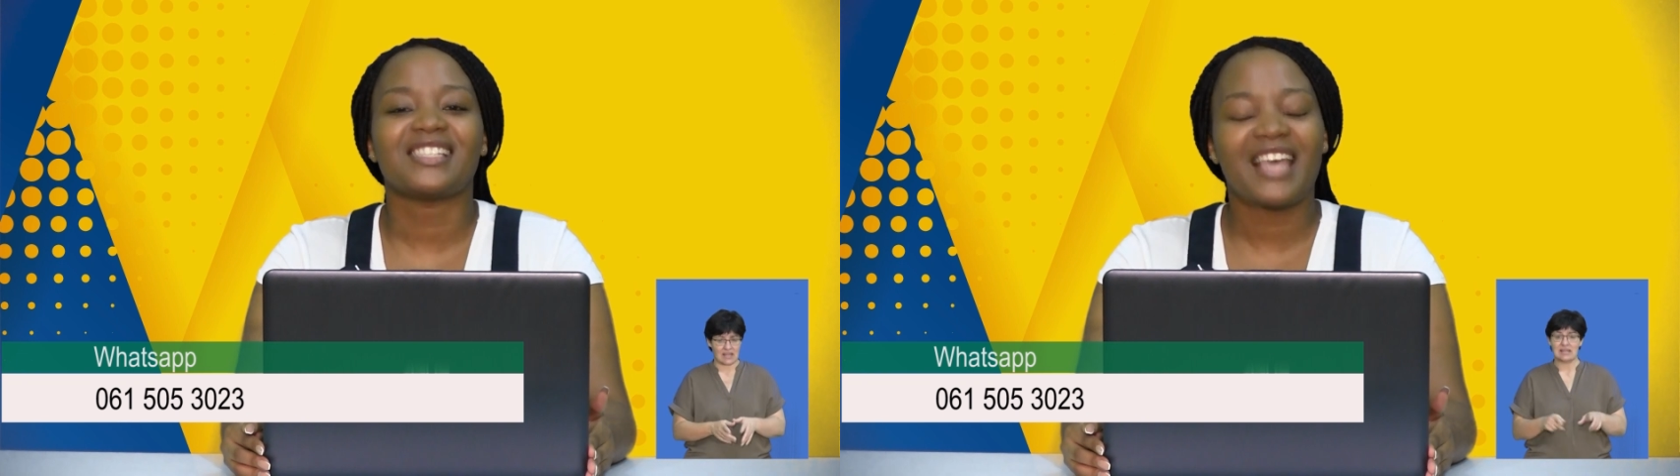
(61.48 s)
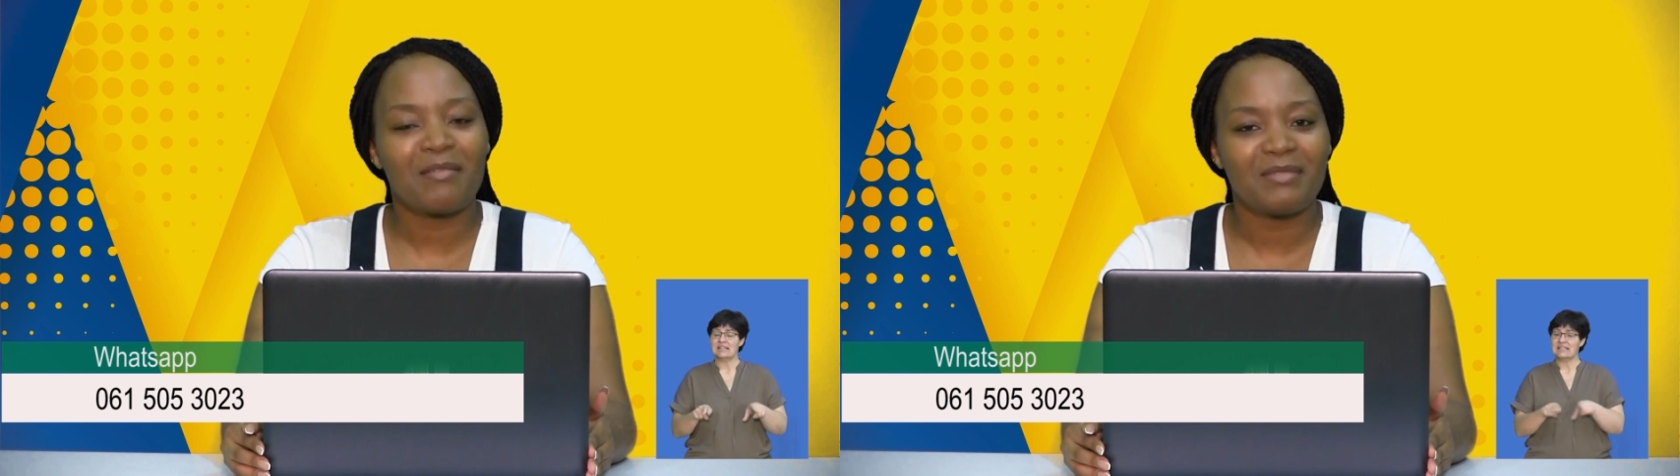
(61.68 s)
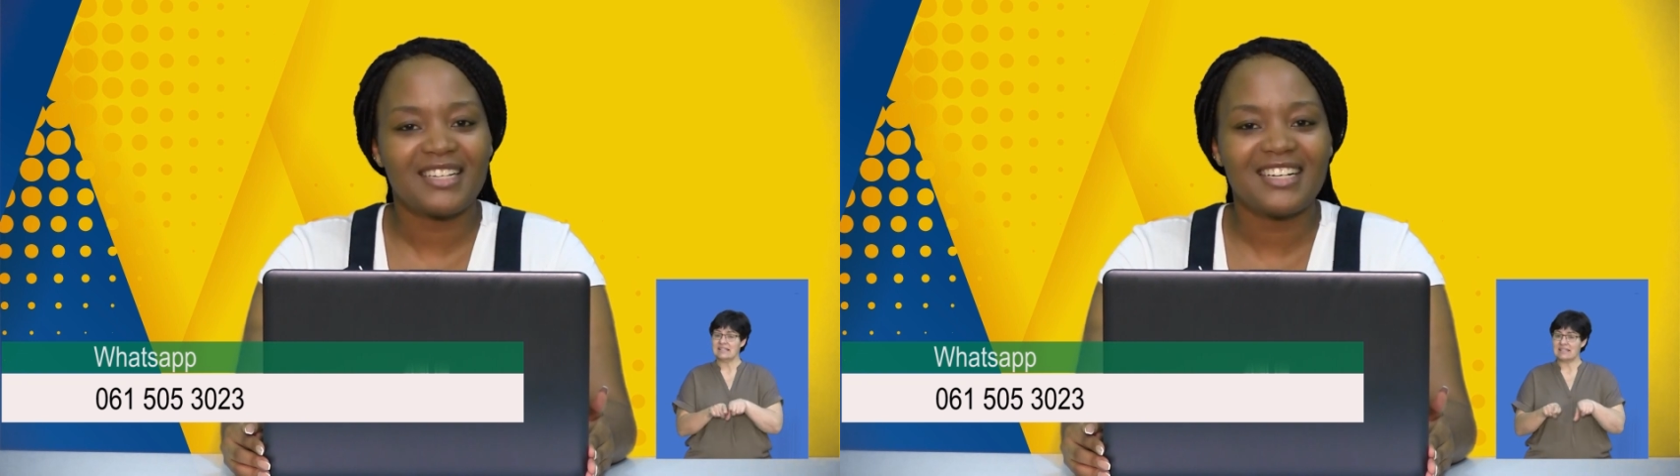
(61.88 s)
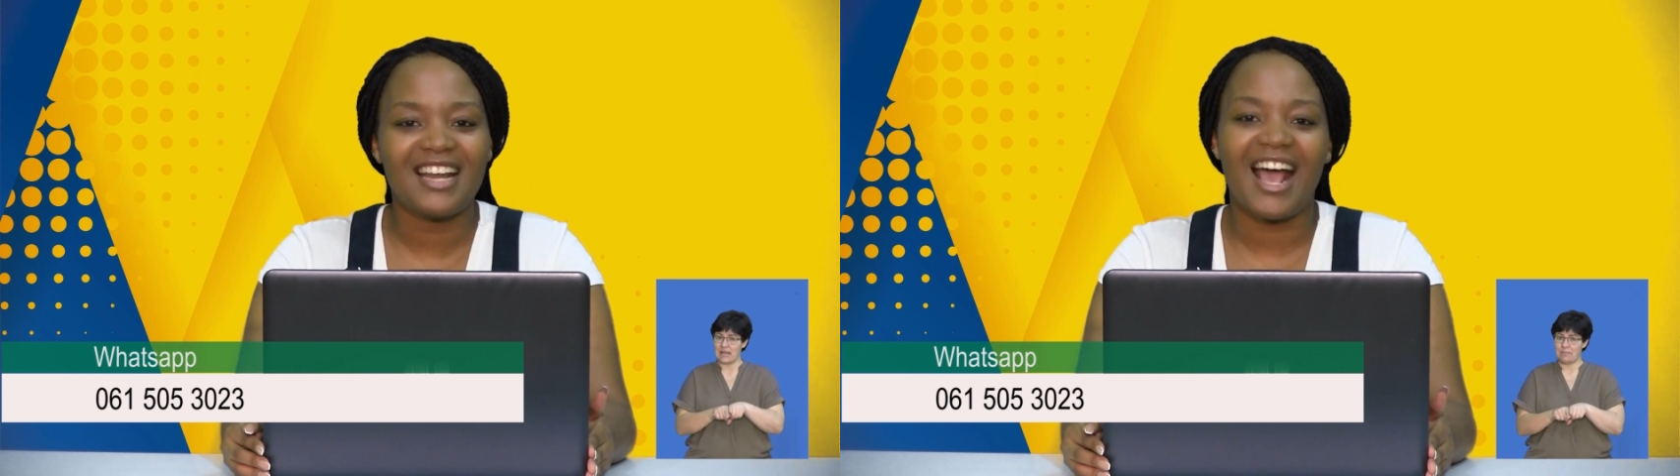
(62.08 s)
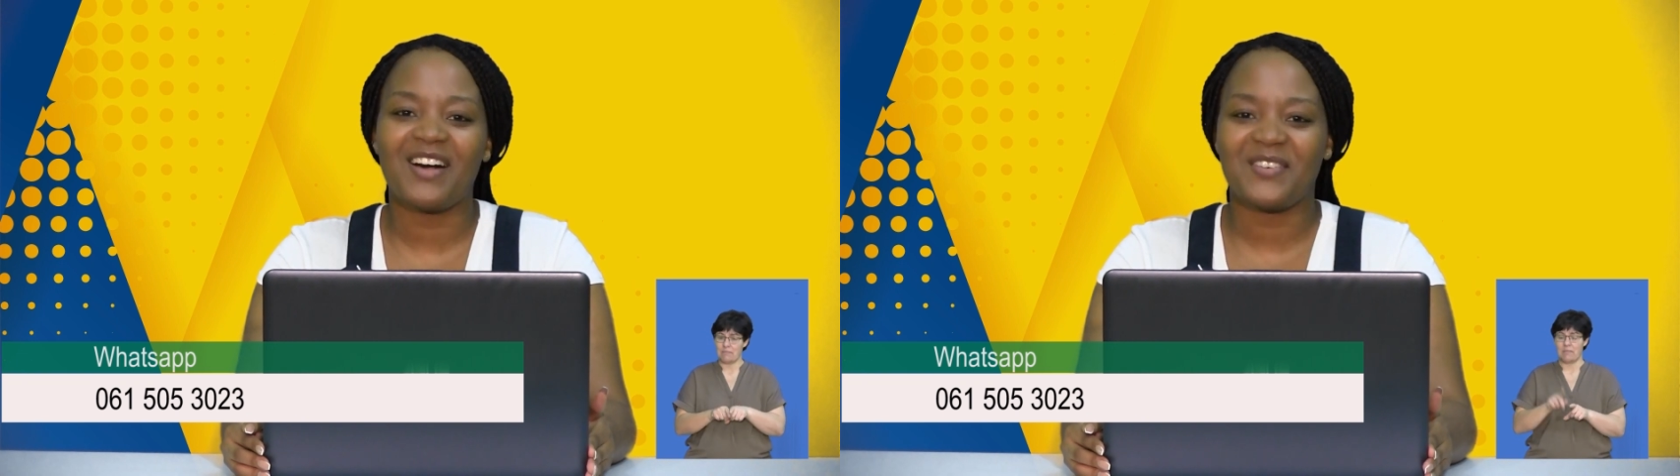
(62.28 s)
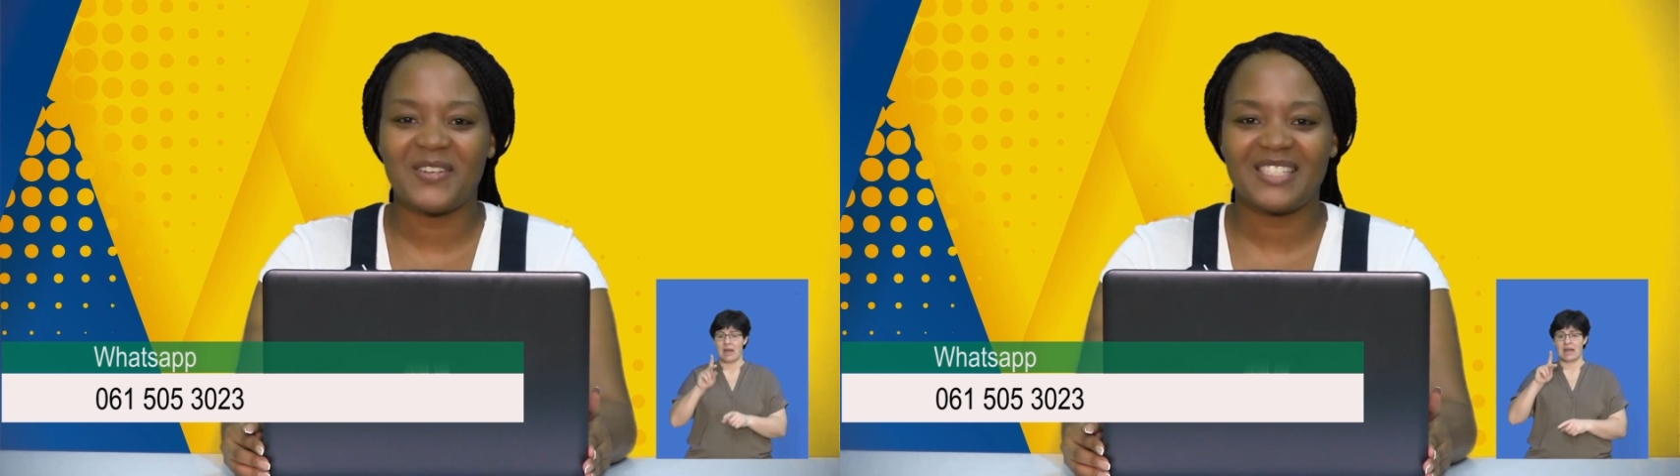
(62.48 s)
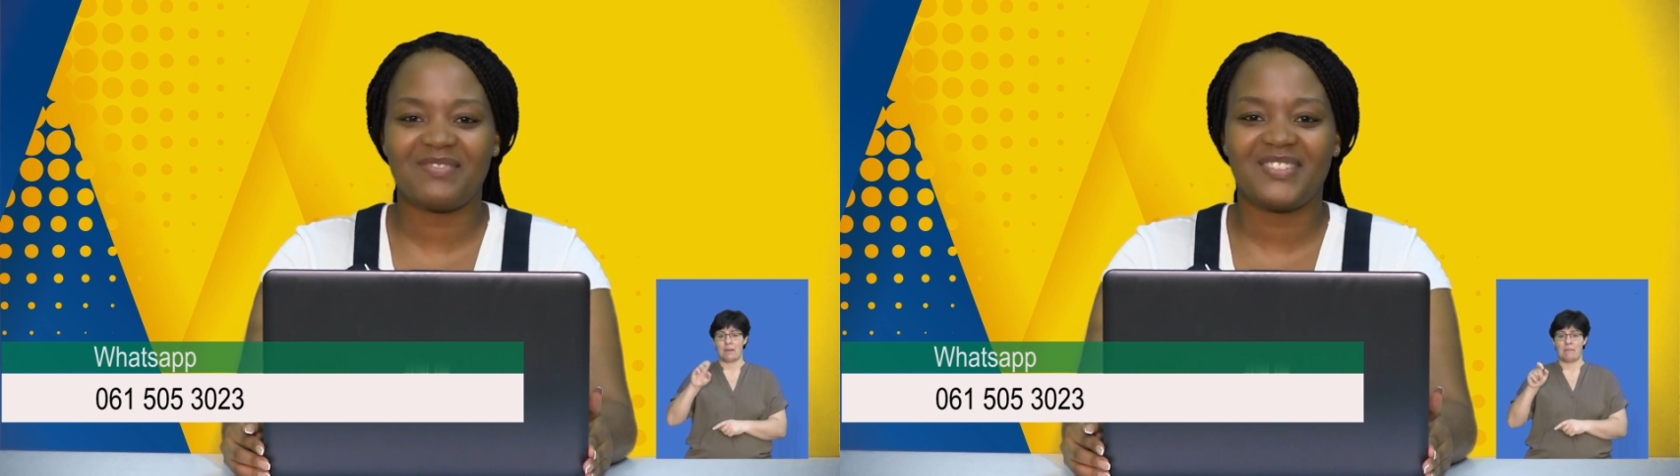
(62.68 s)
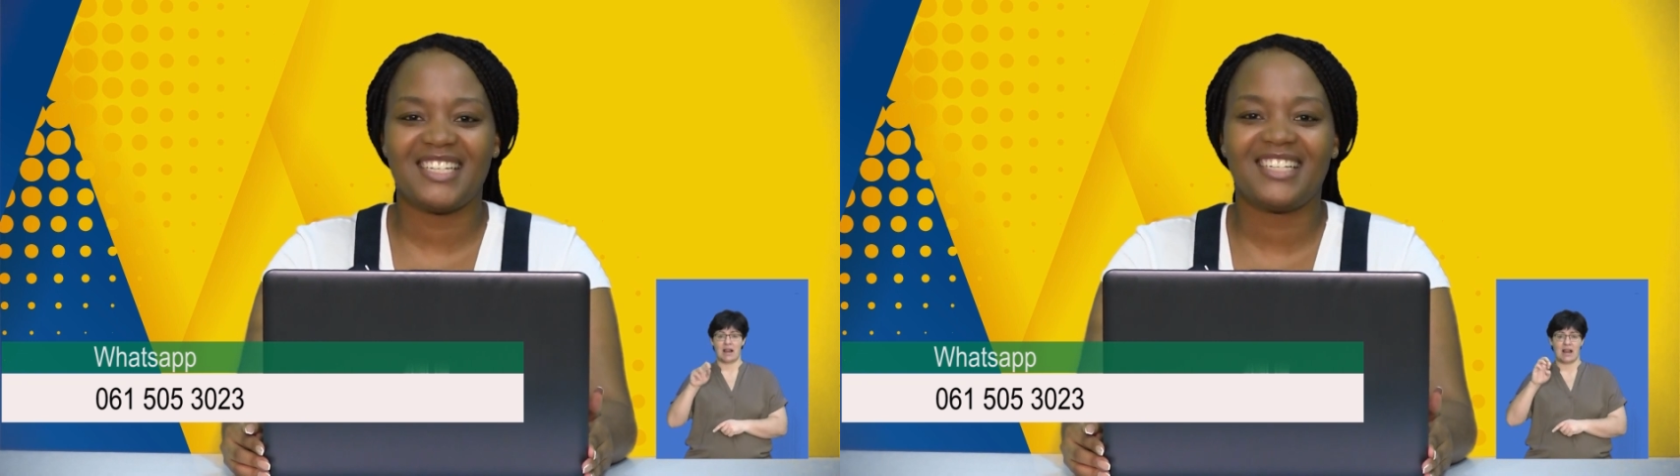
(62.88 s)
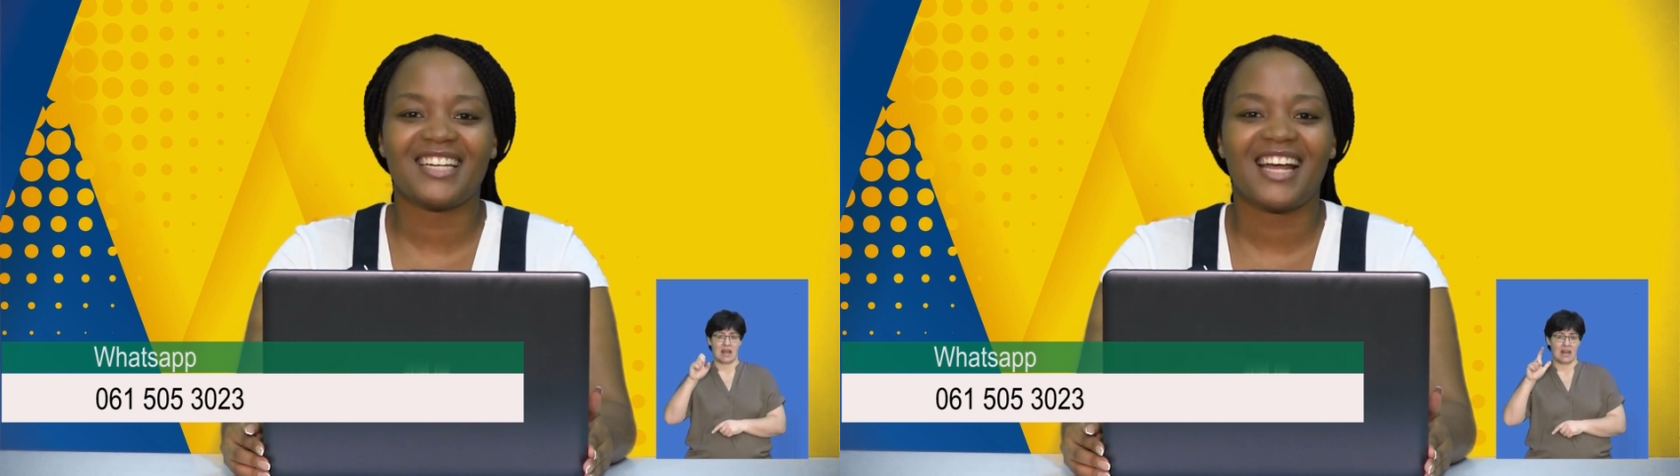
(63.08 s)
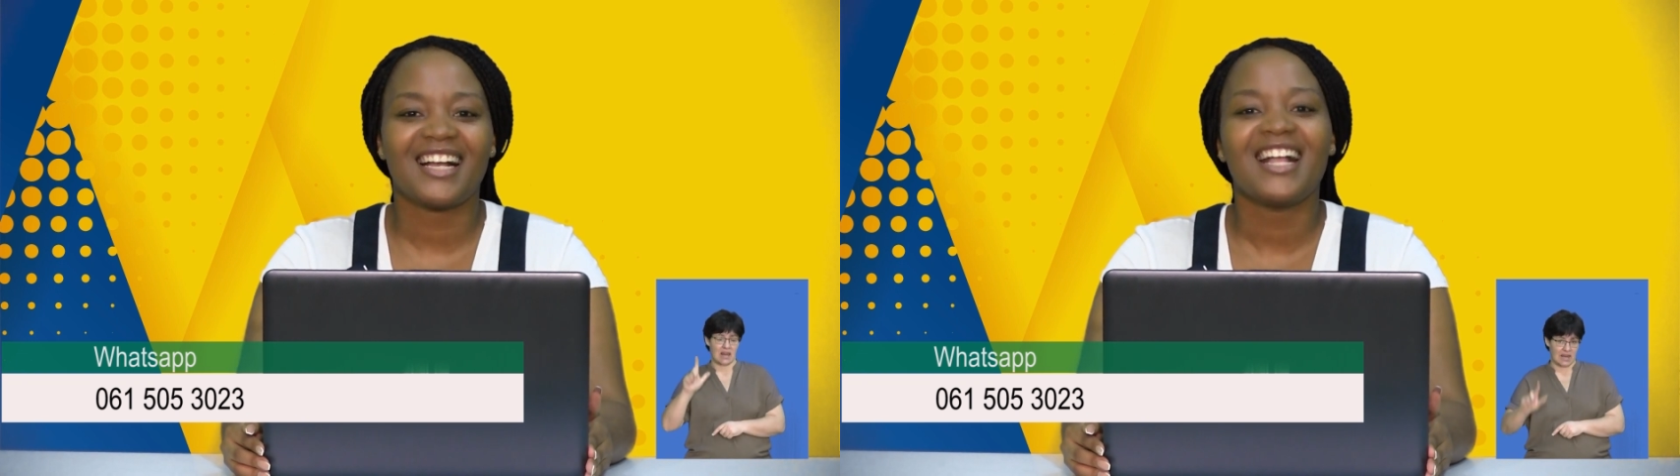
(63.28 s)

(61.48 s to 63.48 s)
Cameron, our awesome teacher.